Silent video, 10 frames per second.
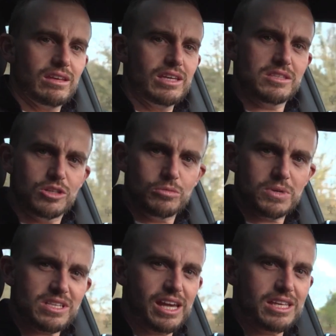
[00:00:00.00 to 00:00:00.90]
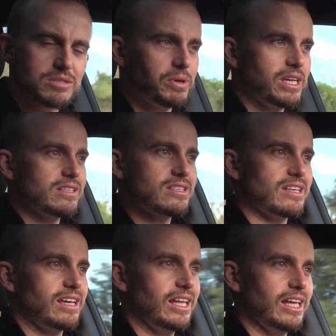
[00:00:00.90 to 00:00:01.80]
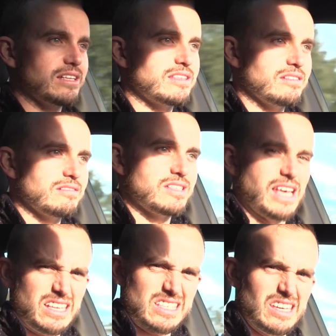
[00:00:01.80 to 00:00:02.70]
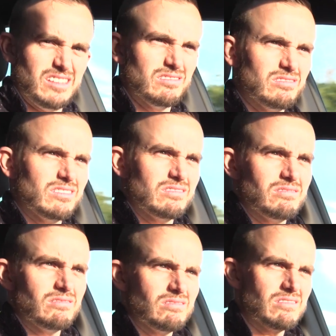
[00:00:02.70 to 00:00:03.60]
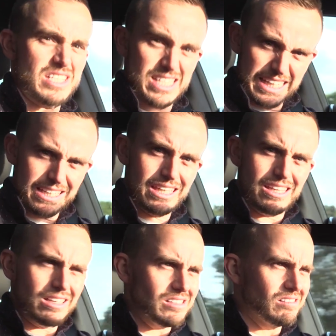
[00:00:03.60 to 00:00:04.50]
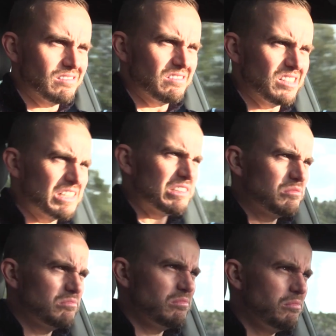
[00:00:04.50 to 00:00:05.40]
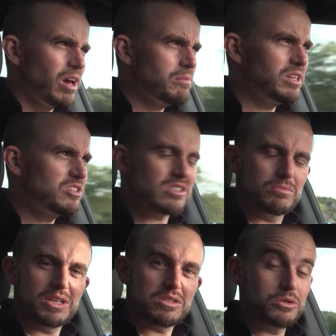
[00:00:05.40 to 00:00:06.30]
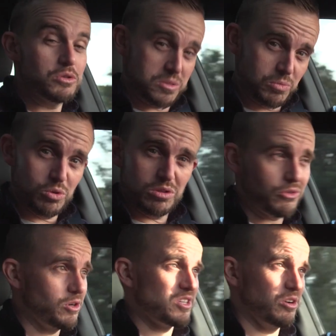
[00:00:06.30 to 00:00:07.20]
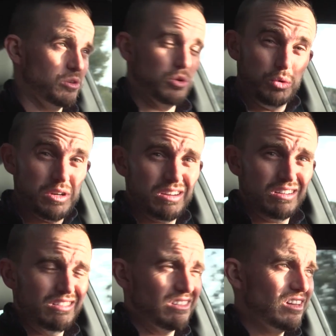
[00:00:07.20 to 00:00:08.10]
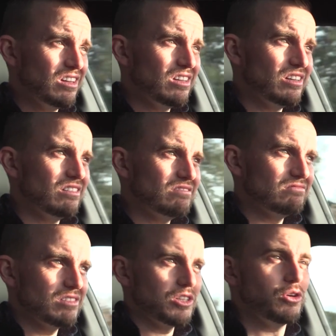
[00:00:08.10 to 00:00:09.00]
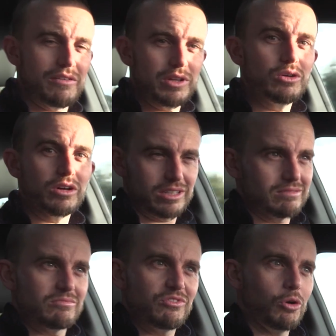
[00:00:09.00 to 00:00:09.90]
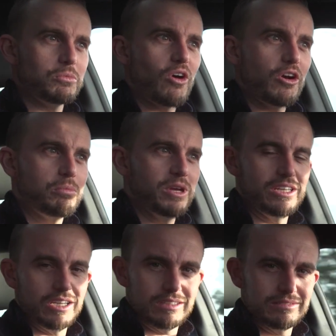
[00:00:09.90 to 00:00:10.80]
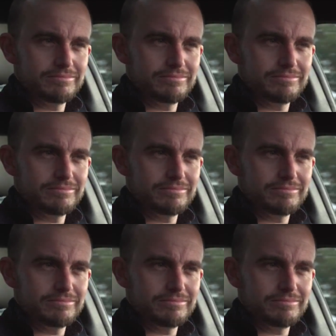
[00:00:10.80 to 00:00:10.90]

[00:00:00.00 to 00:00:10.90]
Is the new Mercedes-Benz CLS sexy? Slinky? Maybe just a bit too smooth for its own good? You have a look and form your own opinion.